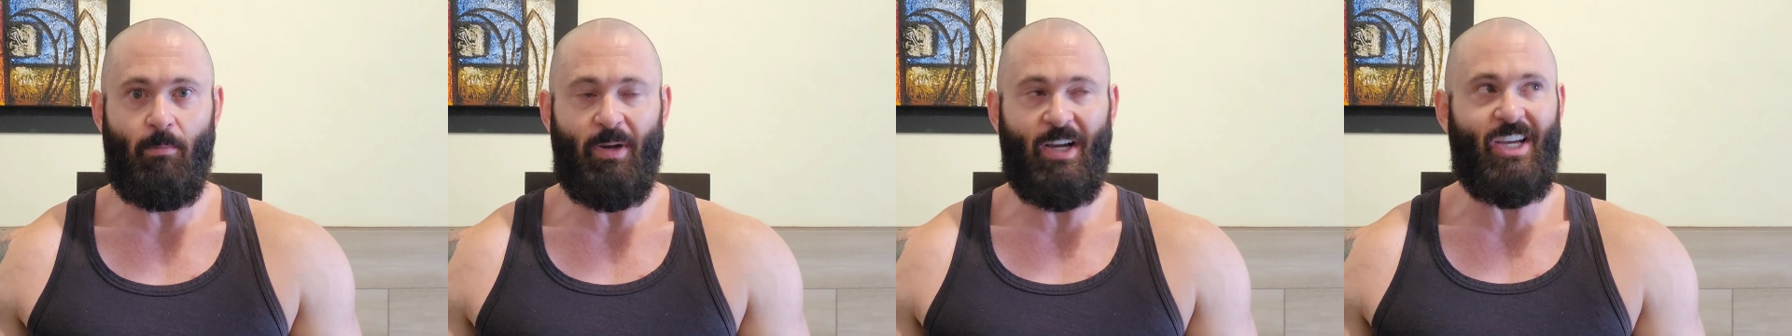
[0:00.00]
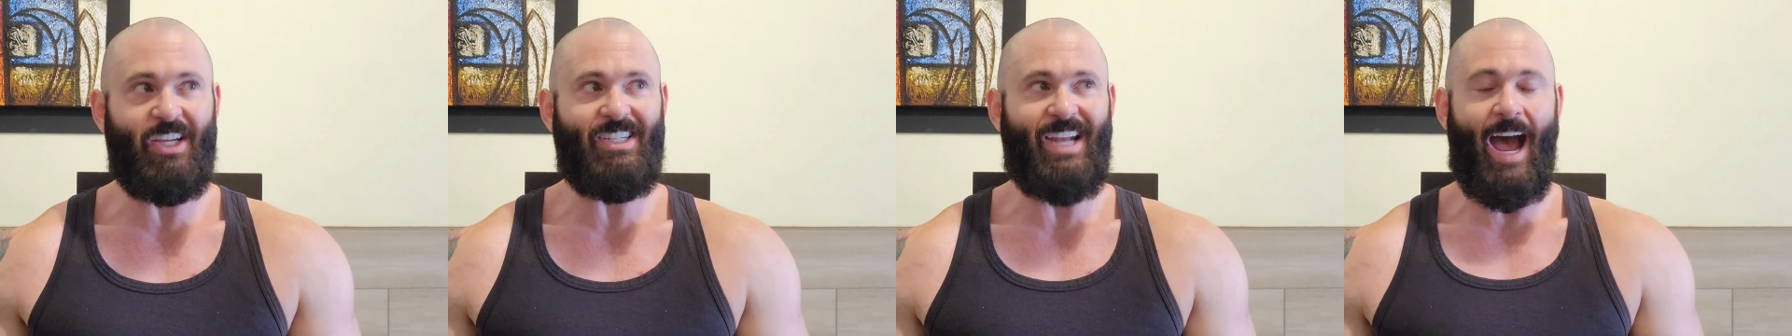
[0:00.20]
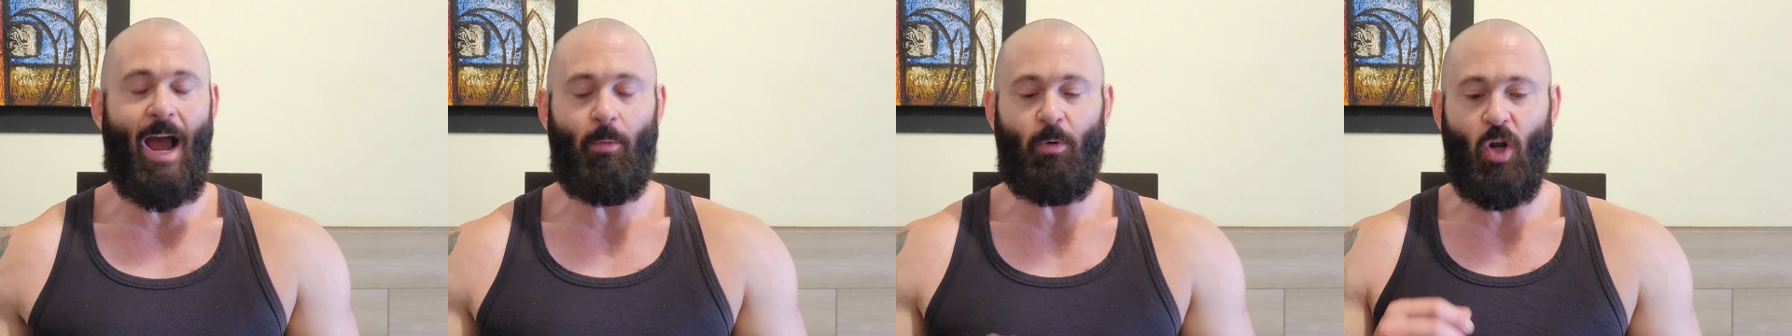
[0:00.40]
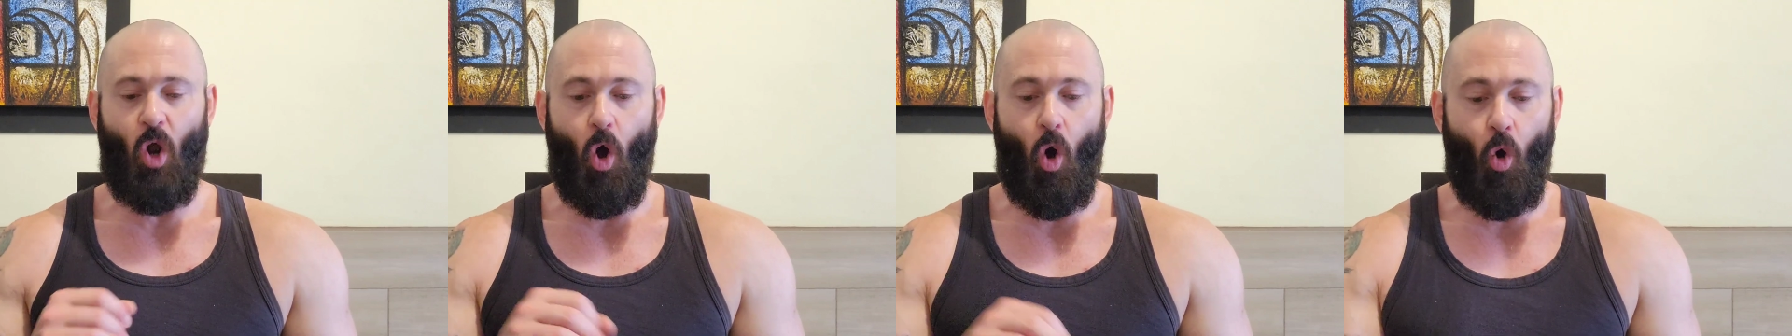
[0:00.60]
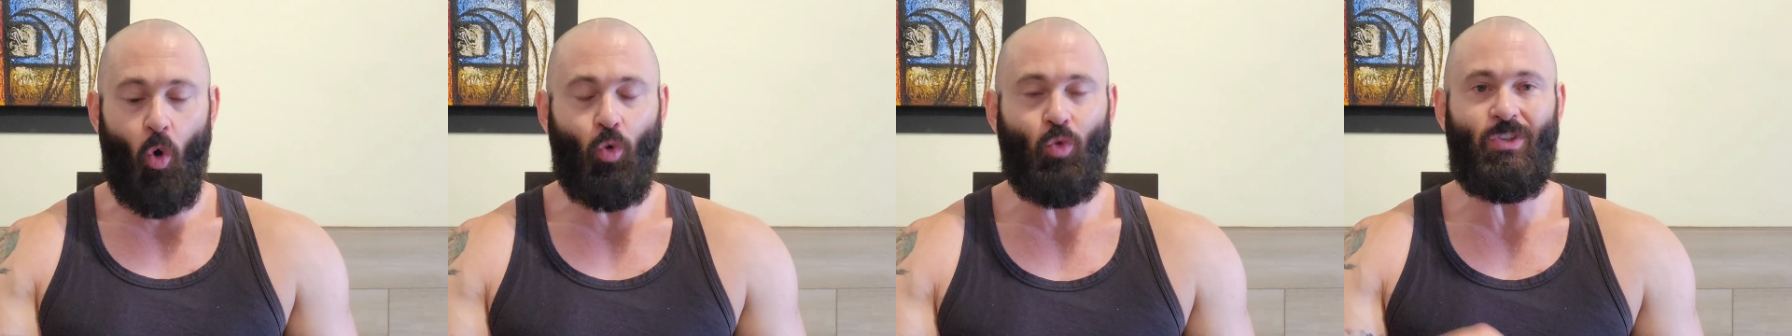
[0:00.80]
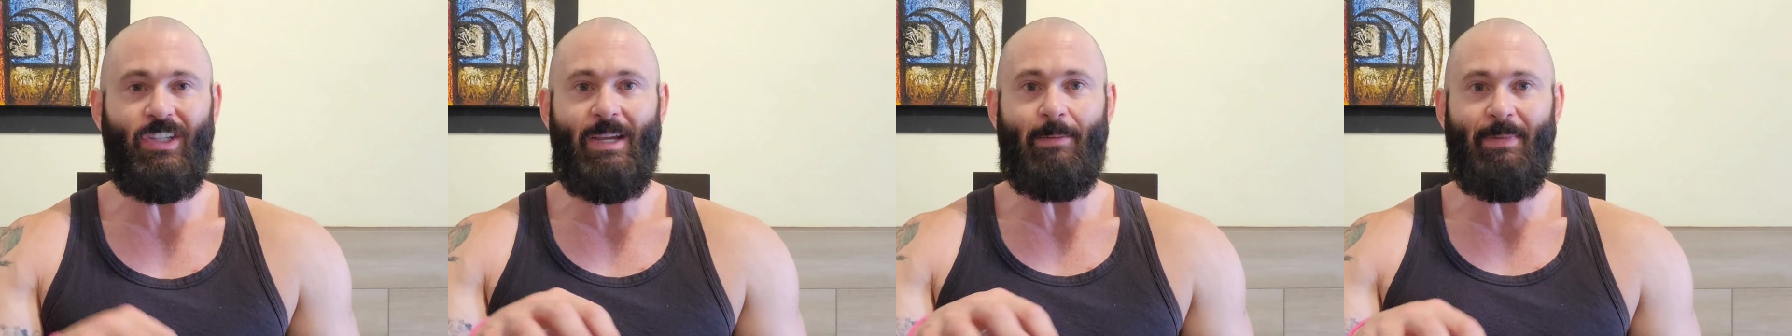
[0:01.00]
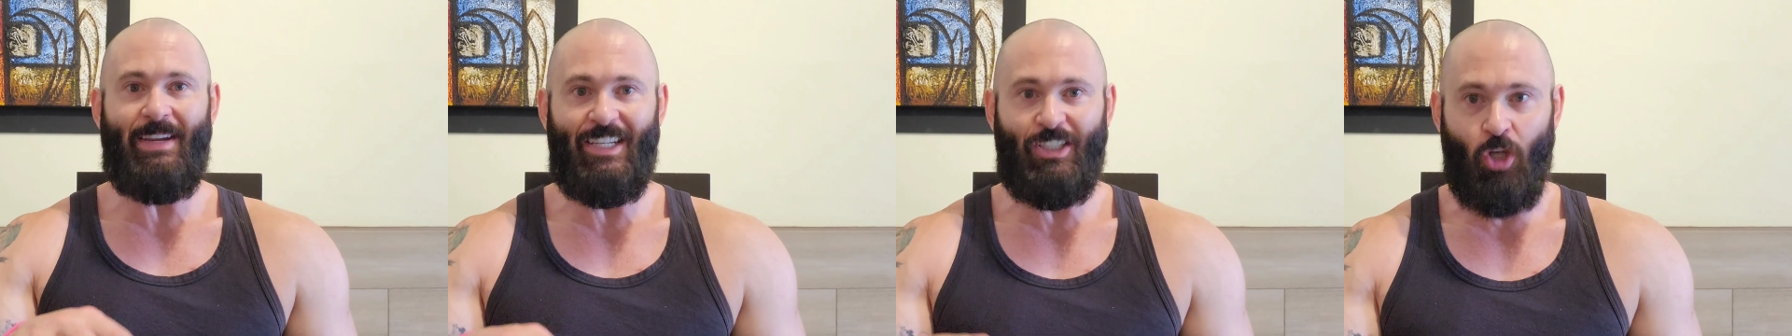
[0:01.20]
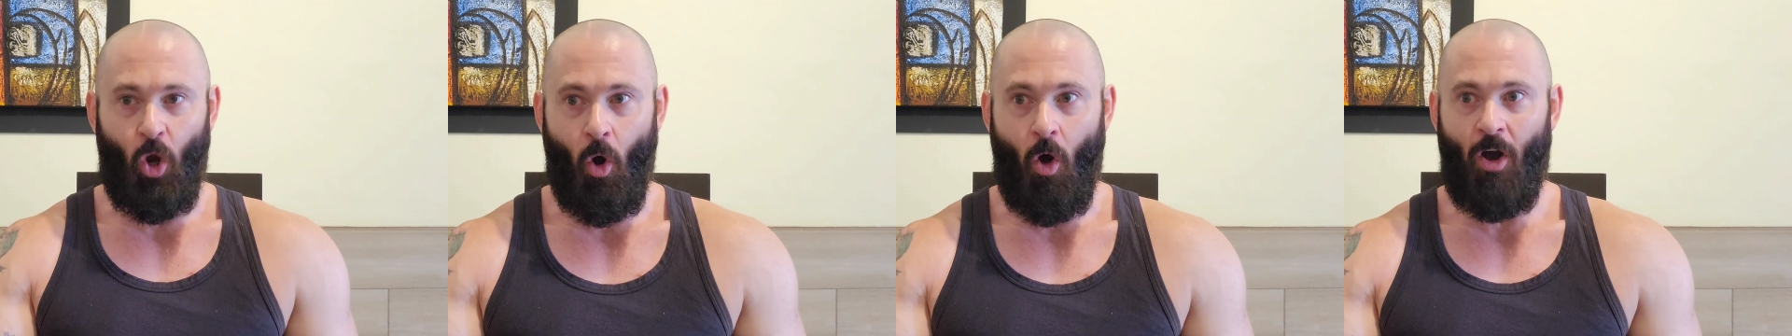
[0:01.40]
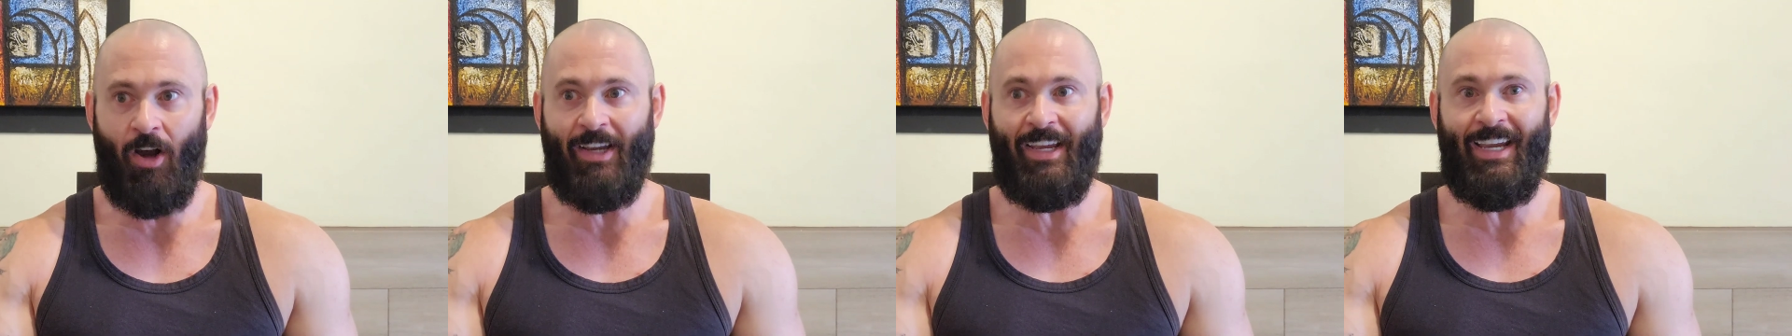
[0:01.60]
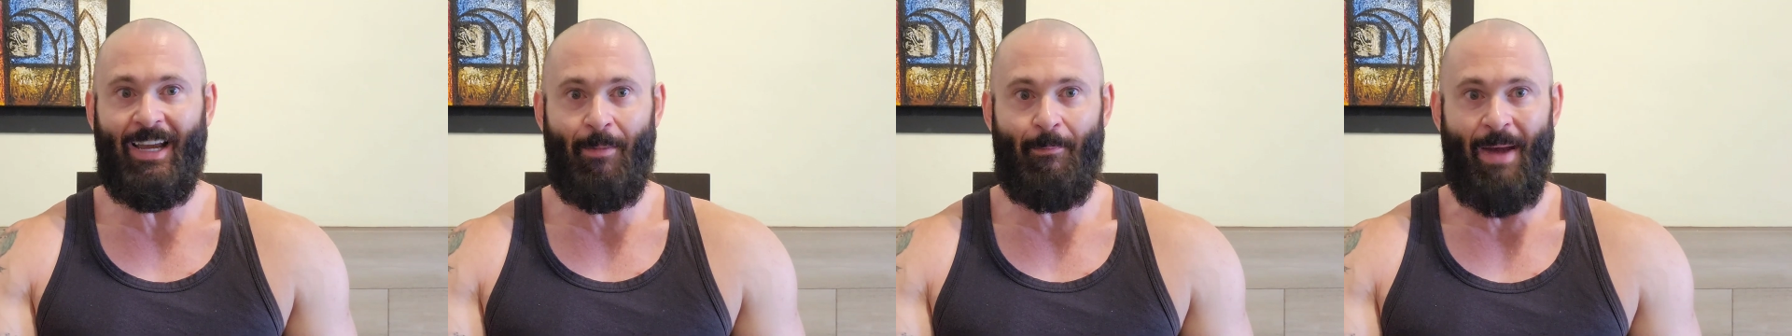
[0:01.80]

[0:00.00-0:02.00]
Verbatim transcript: because I would only be talking